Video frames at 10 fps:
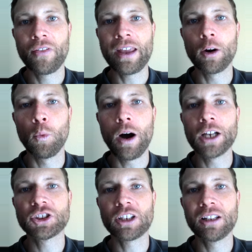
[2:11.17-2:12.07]
They are
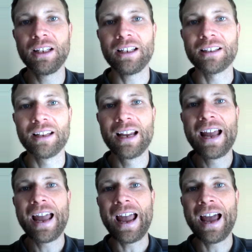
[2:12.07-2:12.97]
washed clean,
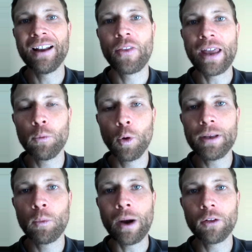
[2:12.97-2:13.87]
and they will
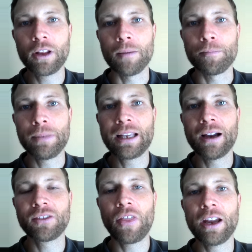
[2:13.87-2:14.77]
be welcome
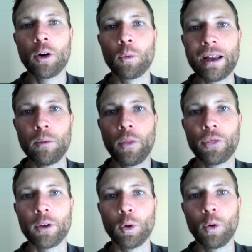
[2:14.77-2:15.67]
because they are right
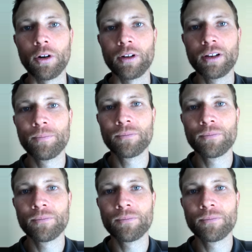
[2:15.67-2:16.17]
with the Lord.